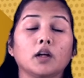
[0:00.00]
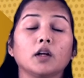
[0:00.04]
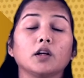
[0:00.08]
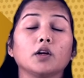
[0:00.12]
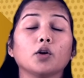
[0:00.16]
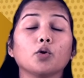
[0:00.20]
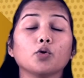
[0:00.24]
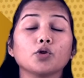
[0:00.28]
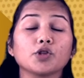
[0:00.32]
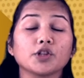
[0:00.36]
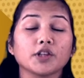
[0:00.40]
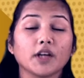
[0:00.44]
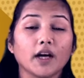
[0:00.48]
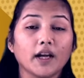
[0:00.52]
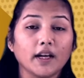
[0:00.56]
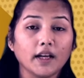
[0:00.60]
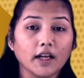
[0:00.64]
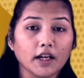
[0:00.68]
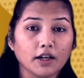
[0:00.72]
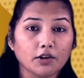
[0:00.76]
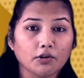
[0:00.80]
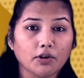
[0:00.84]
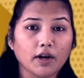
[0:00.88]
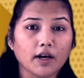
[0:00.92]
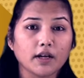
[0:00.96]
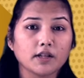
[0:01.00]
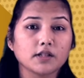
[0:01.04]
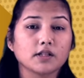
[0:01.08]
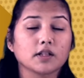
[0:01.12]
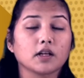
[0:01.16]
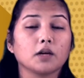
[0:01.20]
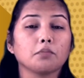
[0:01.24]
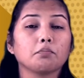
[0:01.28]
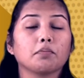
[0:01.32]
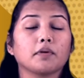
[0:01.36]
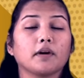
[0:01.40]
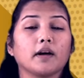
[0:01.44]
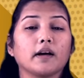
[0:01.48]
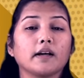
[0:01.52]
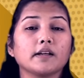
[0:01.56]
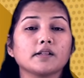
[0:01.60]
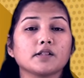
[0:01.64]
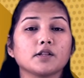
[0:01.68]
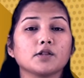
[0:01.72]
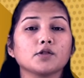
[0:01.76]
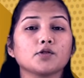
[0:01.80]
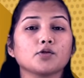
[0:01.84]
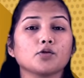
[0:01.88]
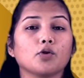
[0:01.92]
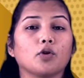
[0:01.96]
The oceanic crust
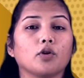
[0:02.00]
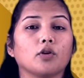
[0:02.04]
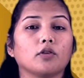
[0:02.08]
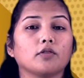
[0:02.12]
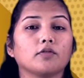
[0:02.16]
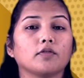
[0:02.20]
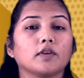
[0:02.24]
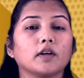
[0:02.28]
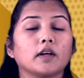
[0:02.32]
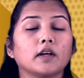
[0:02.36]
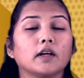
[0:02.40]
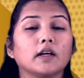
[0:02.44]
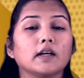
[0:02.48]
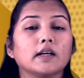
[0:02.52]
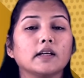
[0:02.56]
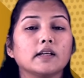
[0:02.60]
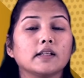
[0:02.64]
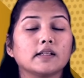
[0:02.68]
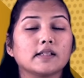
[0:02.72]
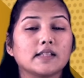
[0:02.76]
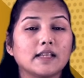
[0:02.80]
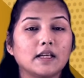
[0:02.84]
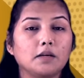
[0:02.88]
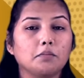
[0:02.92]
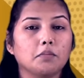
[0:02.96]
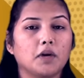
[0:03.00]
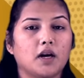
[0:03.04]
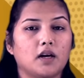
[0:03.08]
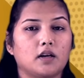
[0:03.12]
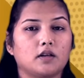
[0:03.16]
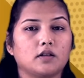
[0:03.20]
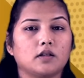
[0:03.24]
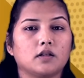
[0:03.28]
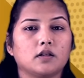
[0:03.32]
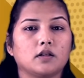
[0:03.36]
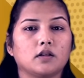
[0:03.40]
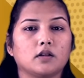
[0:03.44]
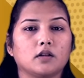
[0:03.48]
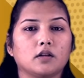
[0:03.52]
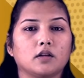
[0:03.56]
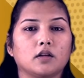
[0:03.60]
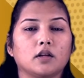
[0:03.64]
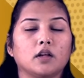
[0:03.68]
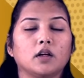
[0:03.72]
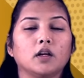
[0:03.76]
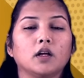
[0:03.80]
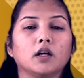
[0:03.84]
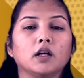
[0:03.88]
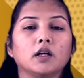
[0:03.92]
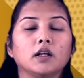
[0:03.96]
comprises of Cma.
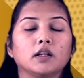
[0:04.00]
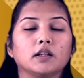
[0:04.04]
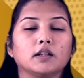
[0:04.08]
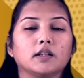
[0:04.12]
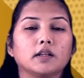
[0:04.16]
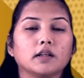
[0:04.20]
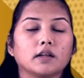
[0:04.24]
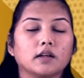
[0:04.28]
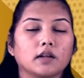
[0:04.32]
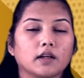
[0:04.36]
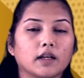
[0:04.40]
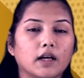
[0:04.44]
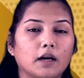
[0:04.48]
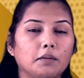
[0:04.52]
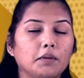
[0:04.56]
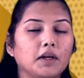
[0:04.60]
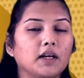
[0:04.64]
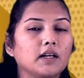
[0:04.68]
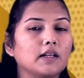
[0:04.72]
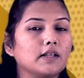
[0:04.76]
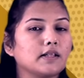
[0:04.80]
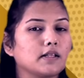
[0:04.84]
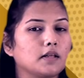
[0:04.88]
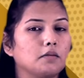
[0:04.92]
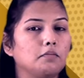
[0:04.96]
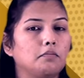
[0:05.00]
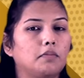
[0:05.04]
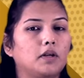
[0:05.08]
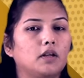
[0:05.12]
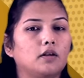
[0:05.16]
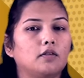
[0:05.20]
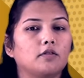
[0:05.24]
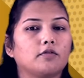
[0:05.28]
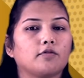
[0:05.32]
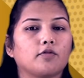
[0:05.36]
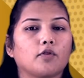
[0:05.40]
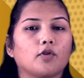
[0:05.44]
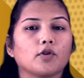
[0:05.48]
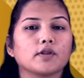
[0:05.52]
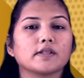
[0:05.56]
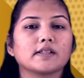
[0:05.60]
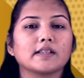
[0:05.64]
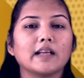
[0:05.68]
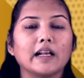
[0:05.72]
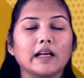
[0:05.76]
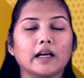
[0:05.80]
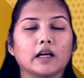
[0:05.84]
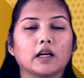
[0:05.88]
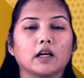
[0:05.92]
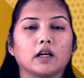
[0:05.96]
The chemical symbol for
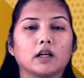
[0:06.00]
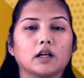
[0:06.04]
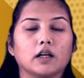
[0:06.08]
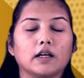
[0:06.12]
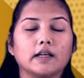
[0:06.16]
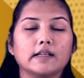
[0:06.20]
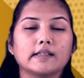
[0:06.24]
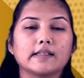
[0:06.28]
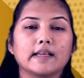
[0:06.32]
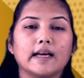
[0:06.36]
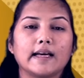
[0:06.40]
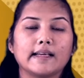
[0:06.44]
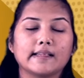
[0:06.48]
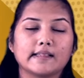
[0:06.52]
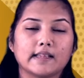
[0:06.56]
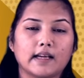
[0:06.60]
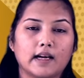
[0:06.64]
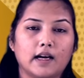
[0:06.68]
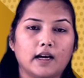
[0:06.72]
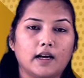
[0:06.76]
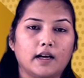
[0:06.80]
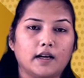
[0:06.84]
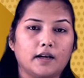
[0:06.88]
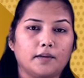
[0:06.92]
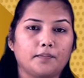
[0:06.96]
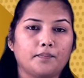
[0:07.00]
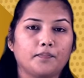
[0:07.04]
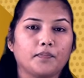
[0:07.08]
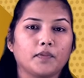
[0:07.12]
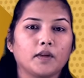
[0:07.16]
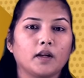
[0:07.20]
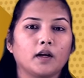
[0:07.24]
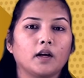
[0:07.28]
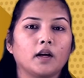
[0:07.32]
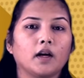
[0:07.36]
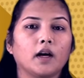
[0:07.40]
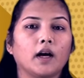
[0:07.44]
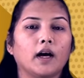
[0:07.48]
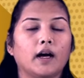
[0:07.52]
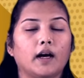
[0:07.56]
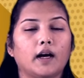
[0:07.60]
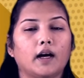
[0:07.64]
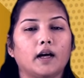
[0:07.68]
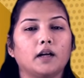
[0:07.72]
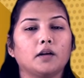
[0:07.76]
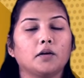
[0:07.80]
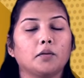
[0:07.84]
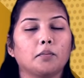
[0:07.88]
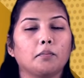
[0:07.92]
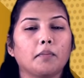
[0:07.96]
silica is Si
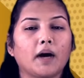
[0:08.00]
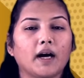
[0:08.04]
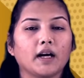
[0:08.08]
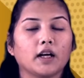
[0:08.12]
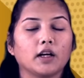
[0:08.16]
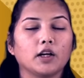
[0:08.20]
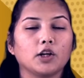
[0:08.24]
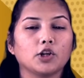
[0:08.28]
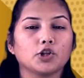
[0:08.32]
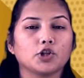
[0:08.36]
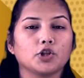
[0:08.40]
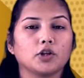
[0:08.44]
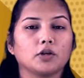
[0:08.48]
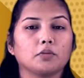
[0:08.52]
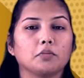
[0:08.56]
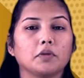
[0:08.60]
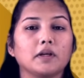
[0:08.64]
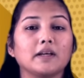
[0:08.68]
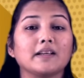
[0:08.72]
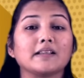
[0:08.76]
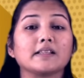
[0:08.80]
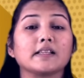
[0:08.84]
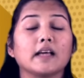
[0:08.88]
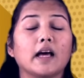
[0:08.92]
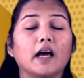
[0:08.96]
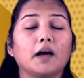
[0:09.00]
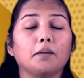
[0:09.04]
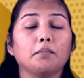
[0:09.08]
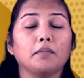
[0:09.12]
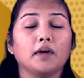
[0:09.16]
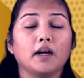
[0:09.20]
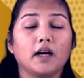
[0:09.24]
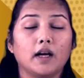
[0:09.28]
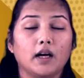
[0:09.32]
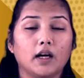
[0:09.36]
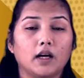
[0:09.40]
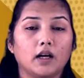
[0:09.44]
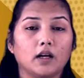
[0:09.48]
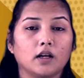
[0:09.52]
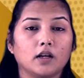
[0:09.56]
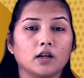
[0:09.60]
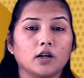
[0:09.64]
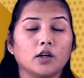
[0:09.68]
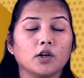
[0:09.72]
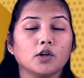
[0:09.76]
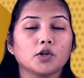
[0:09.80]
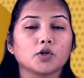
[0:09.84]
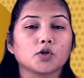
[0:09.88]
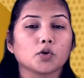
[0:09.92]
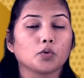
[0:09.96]
and magnesium is Ma.
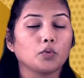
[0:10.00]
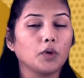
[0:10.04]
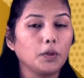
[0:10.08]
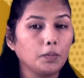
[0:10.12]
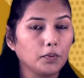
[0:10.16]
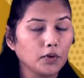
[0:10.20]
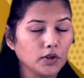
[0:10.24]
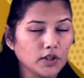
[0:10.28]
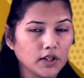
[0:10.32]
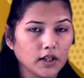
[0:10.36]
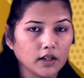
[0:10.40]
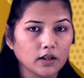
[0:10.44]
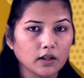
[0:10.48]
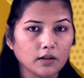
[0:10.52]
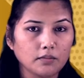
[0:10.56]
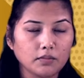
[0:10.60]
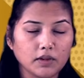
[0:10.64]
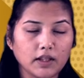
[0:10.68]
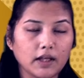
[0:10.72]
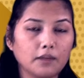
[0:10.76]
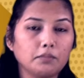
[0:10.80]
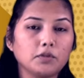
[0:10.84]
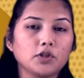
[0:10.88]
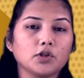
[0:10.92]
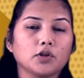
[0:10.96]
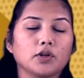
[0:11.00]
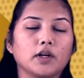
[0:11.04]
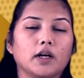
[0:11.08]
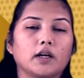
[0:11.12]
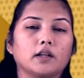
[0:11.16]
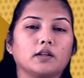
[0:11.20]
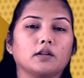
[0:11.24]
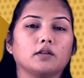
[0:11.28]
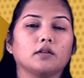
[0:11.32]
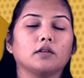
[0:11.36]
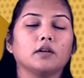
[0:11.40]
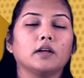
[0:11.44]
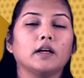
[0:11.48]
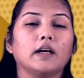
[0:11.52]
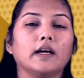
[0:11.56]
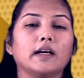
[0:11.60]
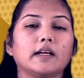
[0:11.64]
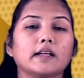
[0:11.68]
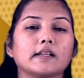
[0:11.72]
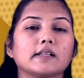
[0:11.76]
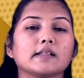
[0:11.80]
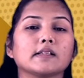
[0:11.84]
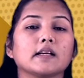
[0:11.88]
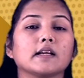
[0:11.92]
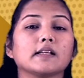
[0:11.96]
So we put them together, it
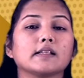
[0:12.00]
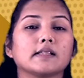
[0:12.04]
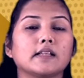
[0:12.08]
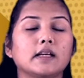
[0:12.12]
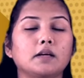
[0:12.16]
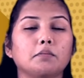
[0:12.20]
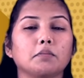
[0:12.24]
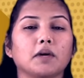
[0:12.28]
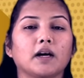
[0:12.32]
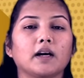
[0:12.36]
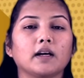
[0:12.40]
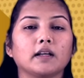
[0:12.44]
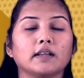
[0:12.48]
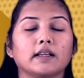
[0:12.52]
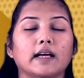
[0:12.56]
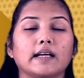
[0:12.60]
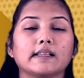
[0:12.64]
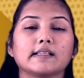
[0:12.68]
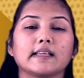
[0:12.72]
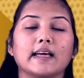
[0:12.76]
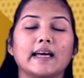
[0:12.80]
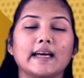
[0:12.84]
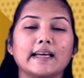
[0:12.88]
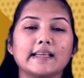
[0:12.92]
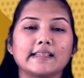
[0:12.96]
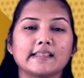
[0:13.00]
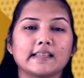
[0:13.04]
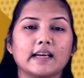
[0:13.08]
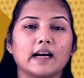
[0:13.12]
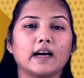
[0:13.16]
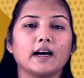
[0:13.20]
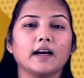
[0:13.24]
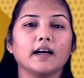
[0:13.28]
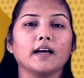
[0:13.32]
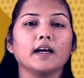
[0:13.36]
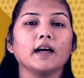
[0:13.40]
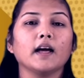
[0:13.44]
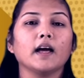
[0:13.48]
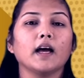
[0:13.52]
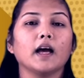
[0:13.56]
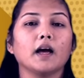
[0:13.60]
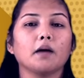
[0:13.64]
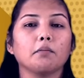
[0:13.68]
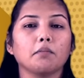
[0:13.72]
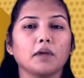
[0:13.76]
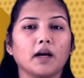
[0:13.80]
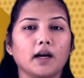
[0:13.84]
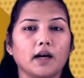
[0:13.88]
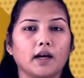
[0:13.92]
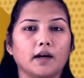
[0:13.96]
is Cma, that's
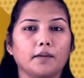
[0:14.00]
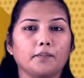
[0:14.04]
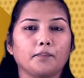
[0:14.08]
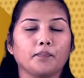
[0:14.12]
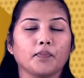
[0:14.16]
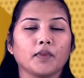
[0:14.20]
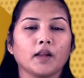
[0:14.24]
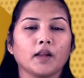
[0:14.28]
SiMa.